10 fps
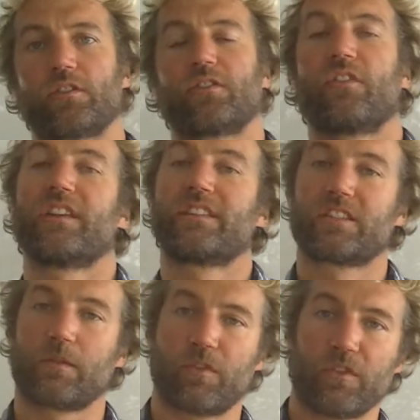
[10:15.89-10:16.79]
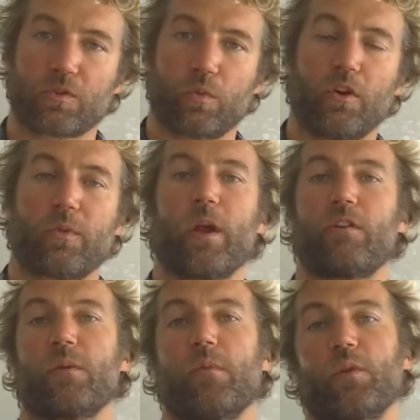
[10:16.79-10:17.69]
So this is something that's worth
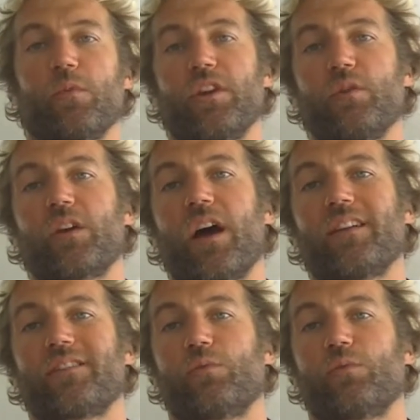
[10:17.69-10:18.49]
bearing in mind with new kites.